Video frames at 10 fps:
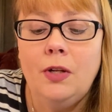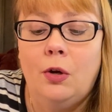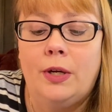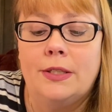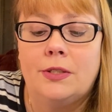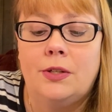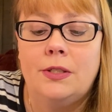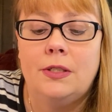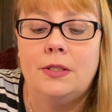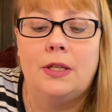Okay, so
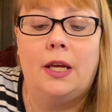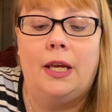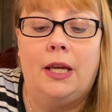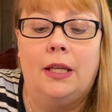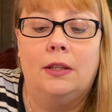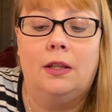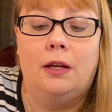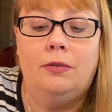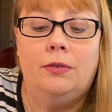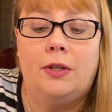this is a
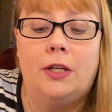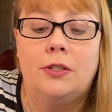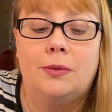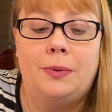love of ours.